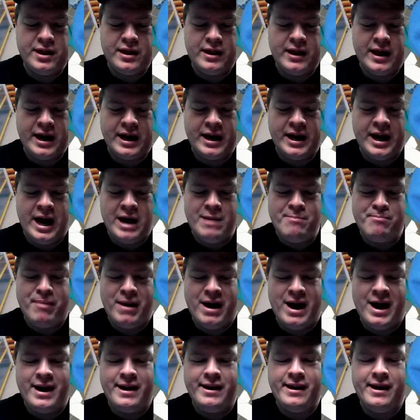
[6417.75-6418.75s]
like,
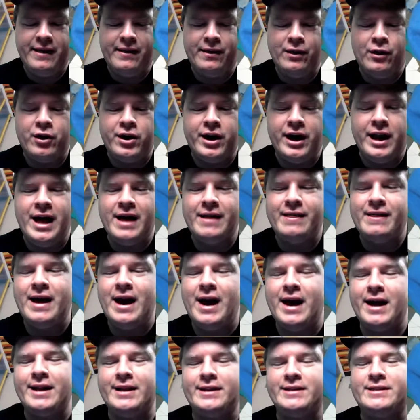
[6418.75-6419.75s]
Nightbot and looking at
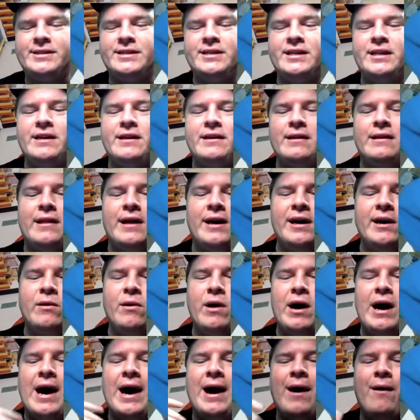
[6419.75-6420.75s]
that and seeing, like,
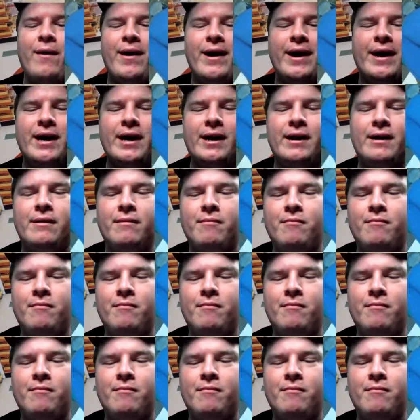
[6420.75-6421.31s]
how I can